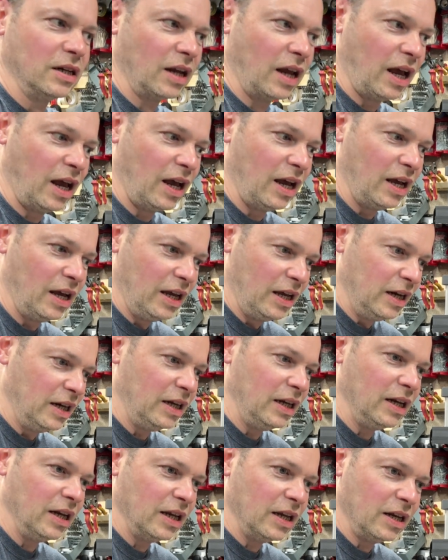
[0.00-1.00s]

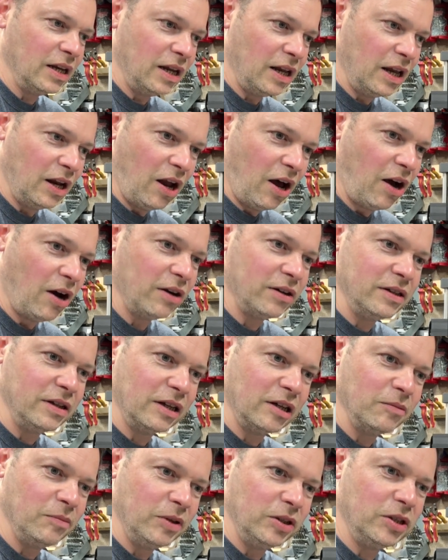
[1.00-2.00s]
annealing and hardening
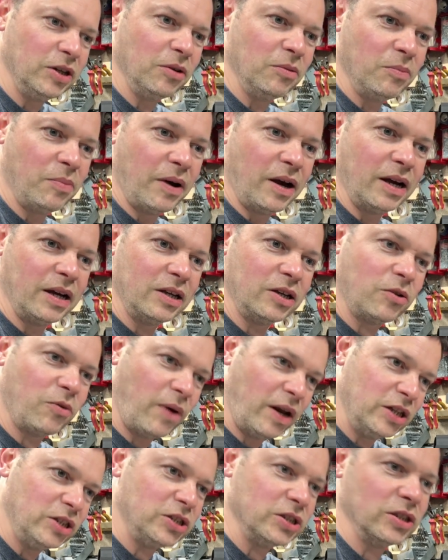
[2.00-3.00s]
can be done by
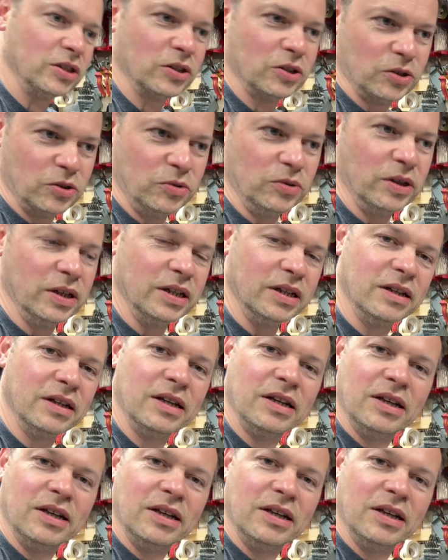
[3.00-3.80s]
quenching, cooling,